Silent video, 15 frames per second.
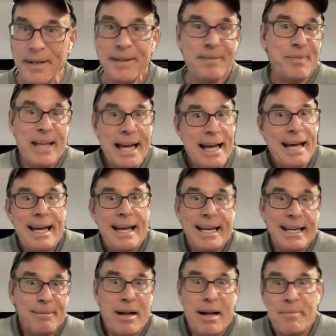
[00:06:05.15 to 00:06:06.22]
Mm.
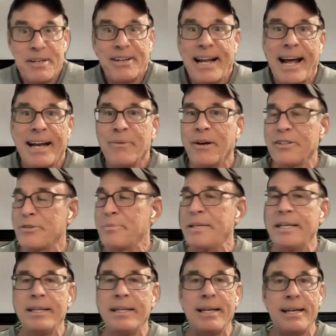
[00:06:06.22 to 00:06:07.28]
Yay, mommy or daddy
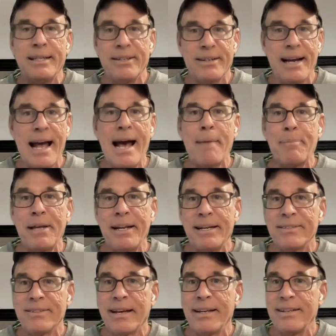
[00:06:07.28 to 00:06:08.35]
wants me. And they're happy
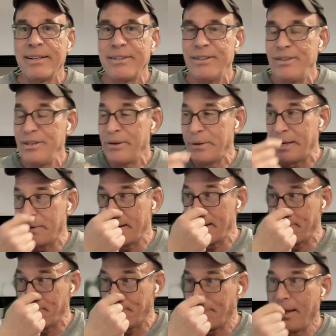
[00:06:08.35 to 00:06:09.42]
and excited to do it,
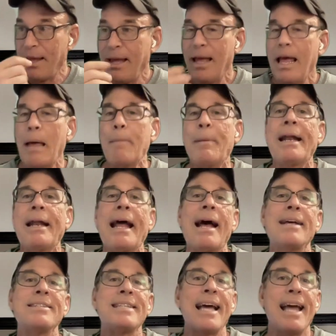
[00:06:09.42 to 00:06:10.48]
right? But
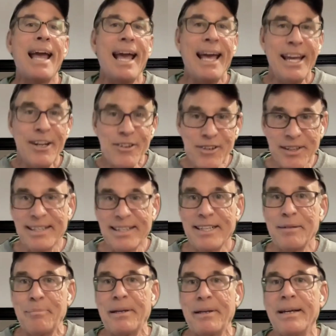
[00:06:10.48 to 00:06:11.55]
as they age a
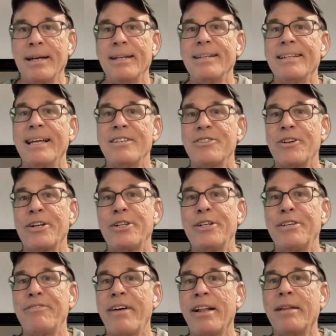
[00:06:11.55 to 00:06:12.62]
little bit, they start
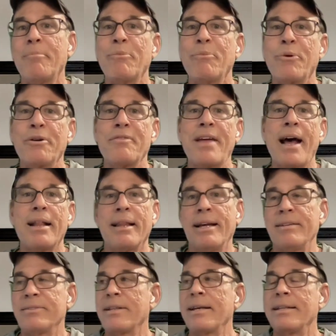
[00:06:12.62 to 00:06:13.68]
to develop more of that
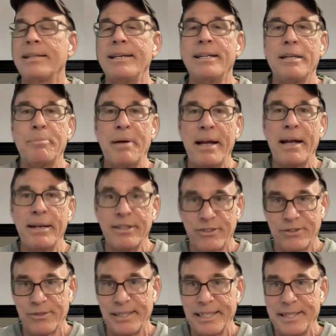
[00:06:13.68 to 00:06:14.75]
like slightly independent
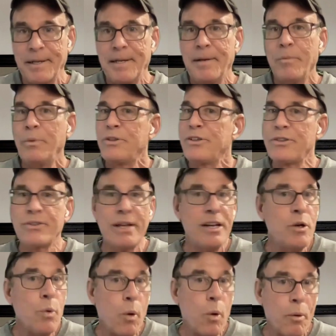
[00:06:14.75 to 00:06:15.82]
streak, which is
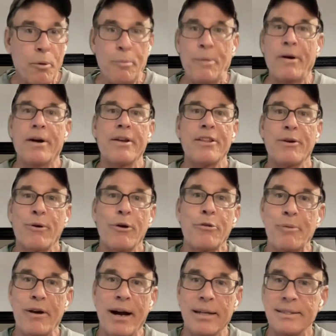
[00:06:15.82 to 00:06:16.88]
a normal part of the
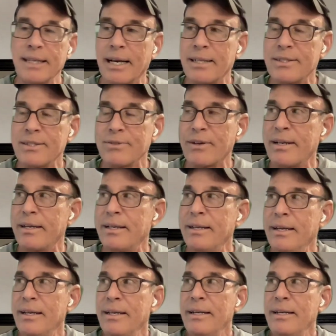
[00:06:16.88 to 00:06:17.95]
growth process, right?
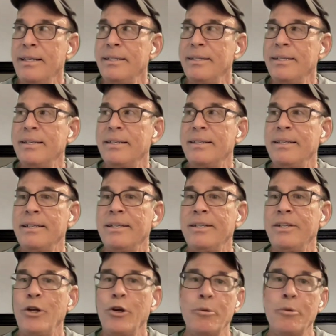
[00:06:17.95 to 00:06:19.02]

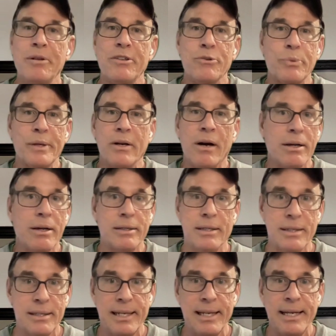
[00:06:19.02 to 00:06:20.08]
In humans, we call it
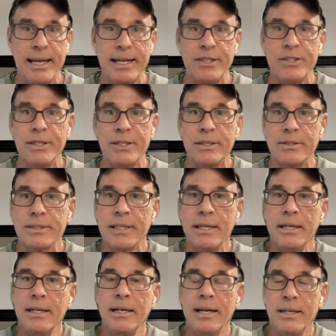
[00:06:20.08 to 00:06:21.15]
the teenage years.
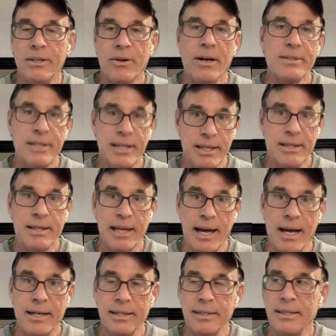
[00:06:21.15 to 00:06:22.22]
And dogs hit
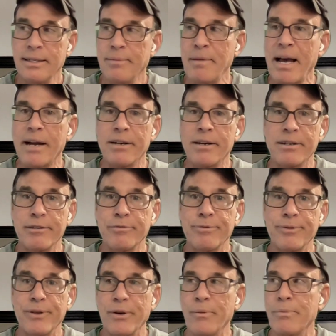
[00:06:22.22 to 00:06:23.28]
that in a matter of,
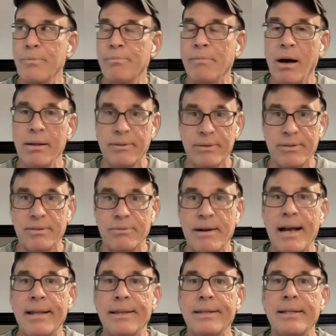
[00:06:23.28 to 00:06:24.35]
you know, months
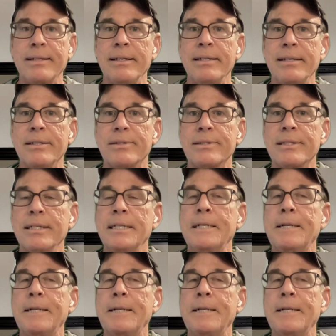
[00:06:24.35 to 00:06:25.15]
rather than years.